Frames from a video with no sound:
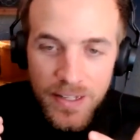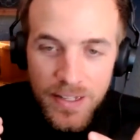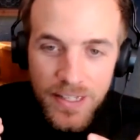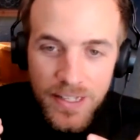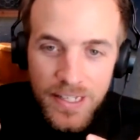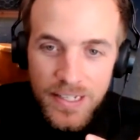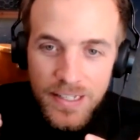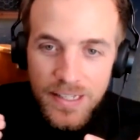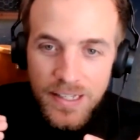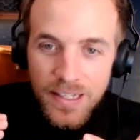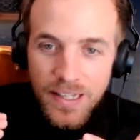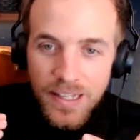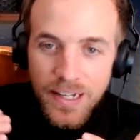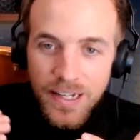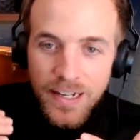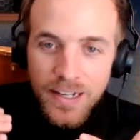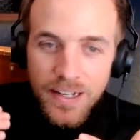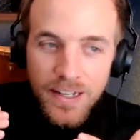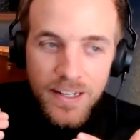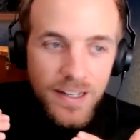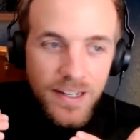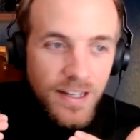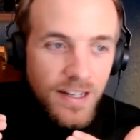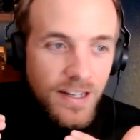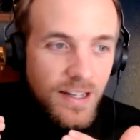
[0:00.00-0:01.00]
And then,
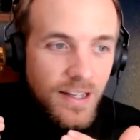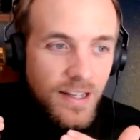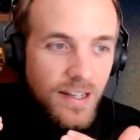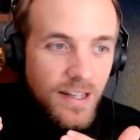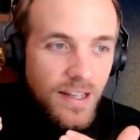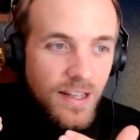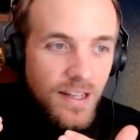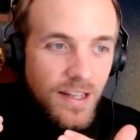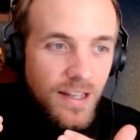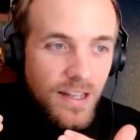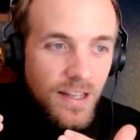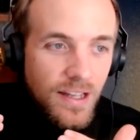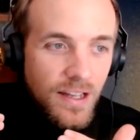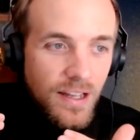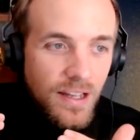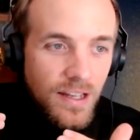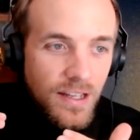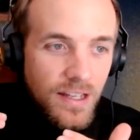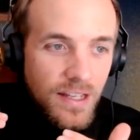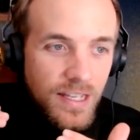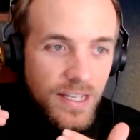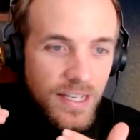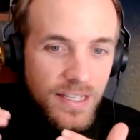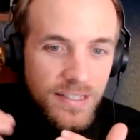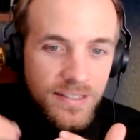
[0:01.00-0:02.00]
like,
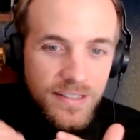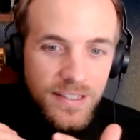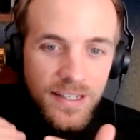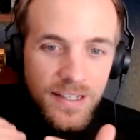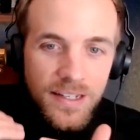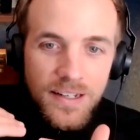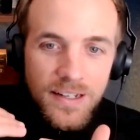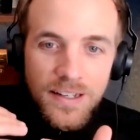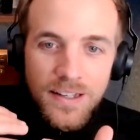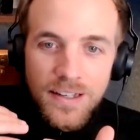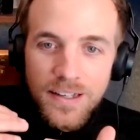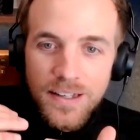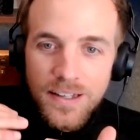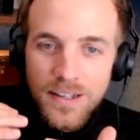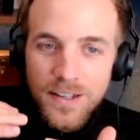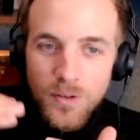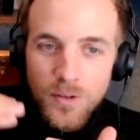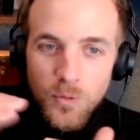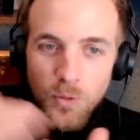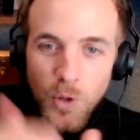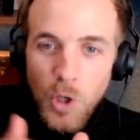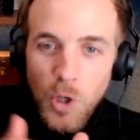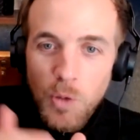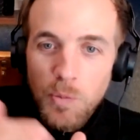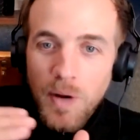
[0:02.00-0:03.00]
is it
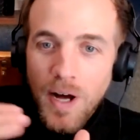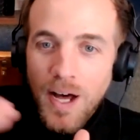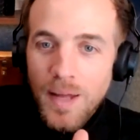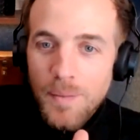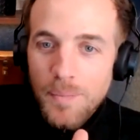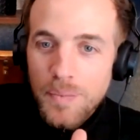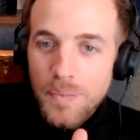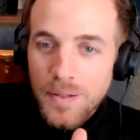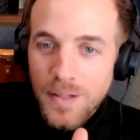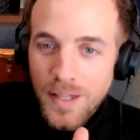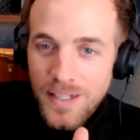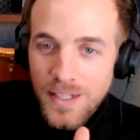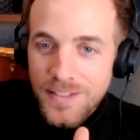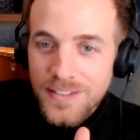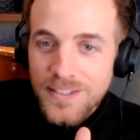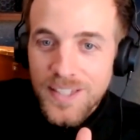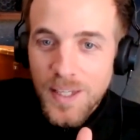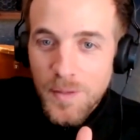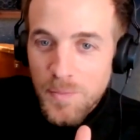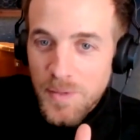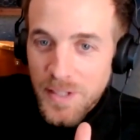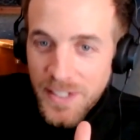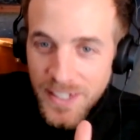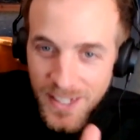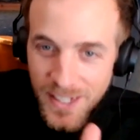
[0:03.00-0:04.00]
robot plus
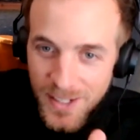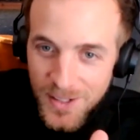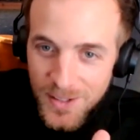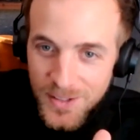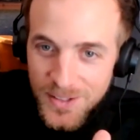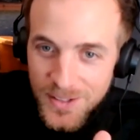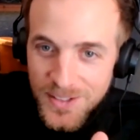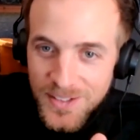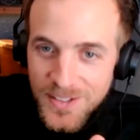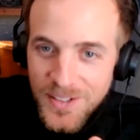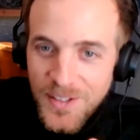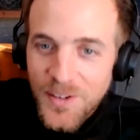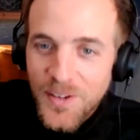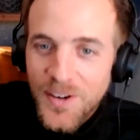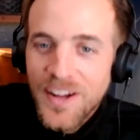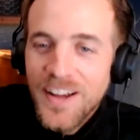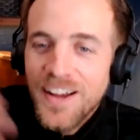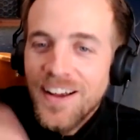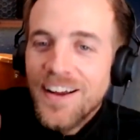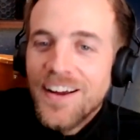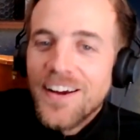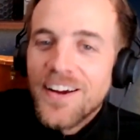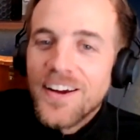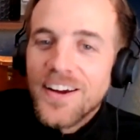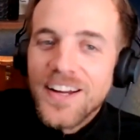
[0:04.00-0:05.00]
something else?
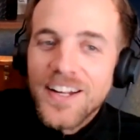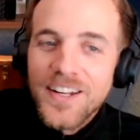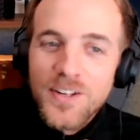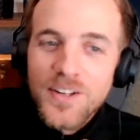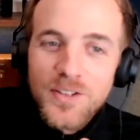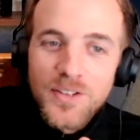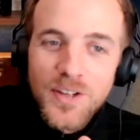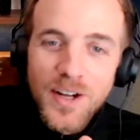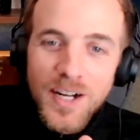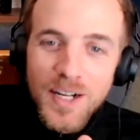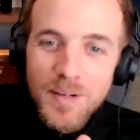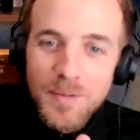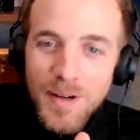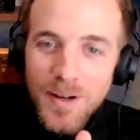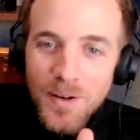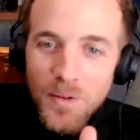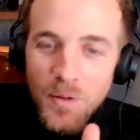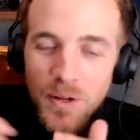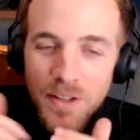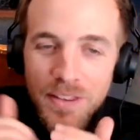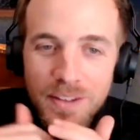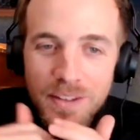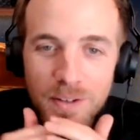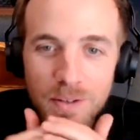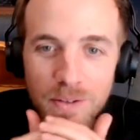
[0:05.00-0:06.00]
Or can you talk about
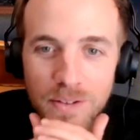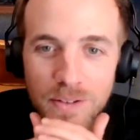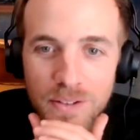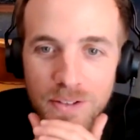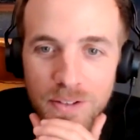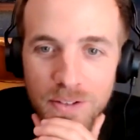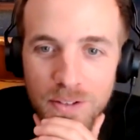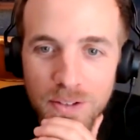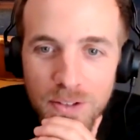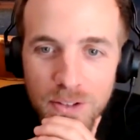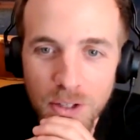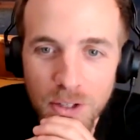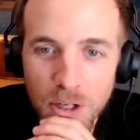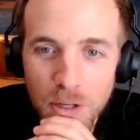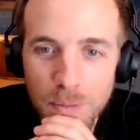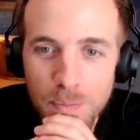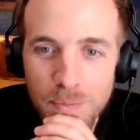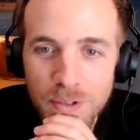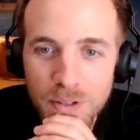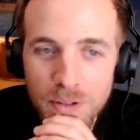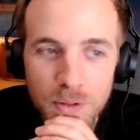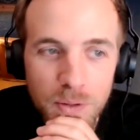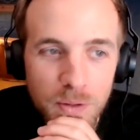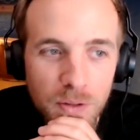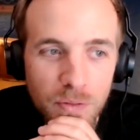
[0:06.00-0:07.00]
what those
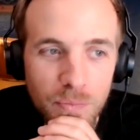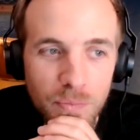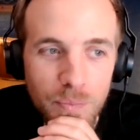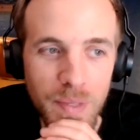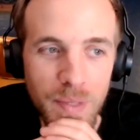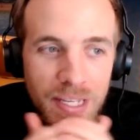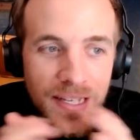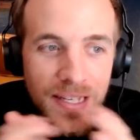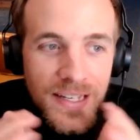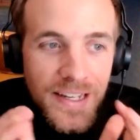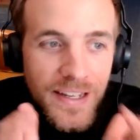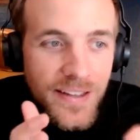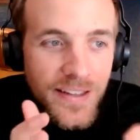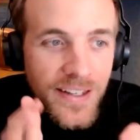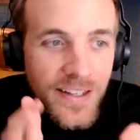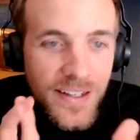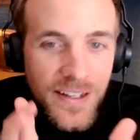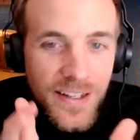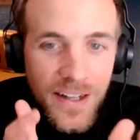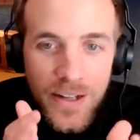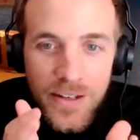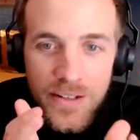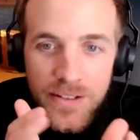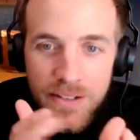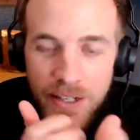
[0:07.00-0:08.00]
terms sort of mean in the
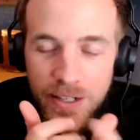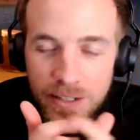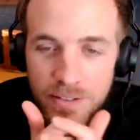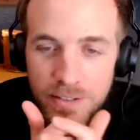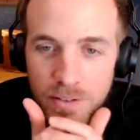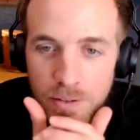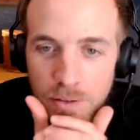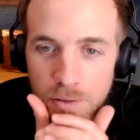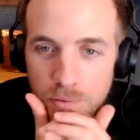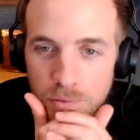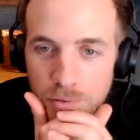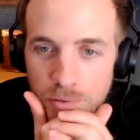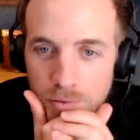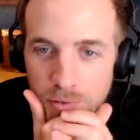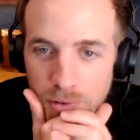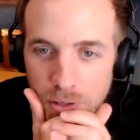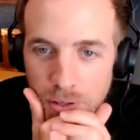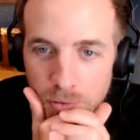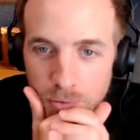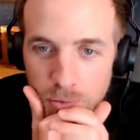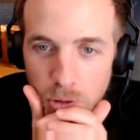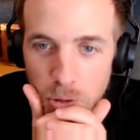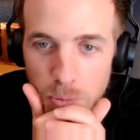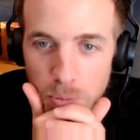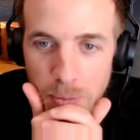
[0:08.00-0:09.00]
context of
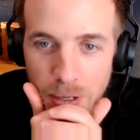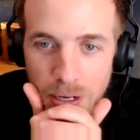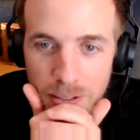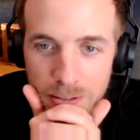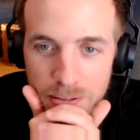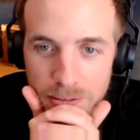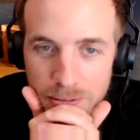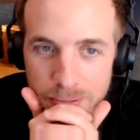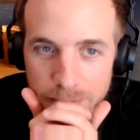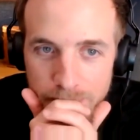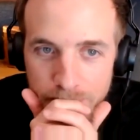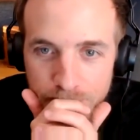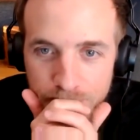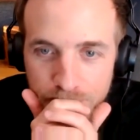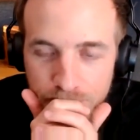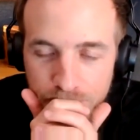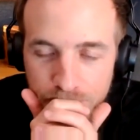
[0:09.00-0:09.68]
robots?